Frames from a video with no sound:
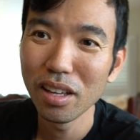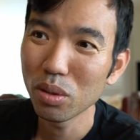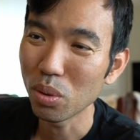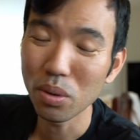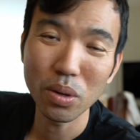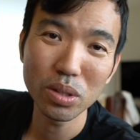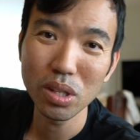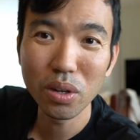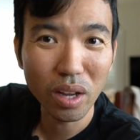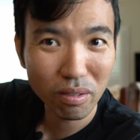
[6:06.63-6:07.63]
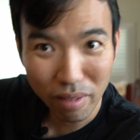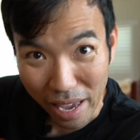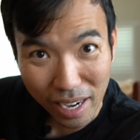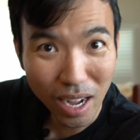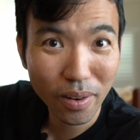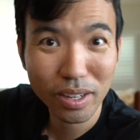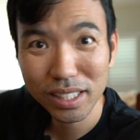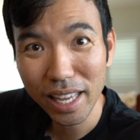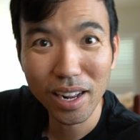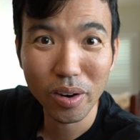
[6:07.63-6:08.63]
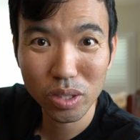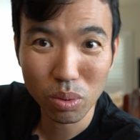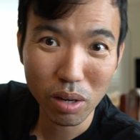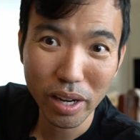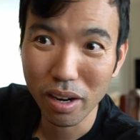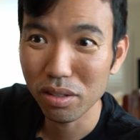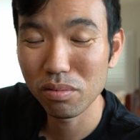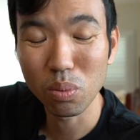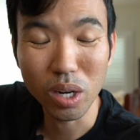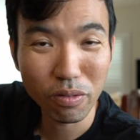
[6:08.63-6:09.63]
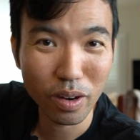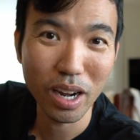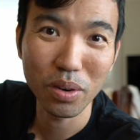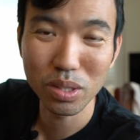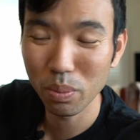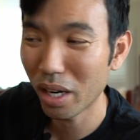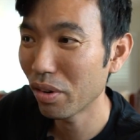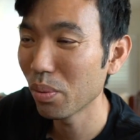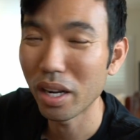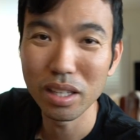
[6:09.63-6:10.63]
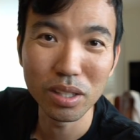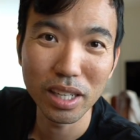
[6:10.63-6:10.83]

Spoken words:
Tonkotsu, you're going 8 hours, 10 hours, 12 hours, 24 hours, whatever you want to do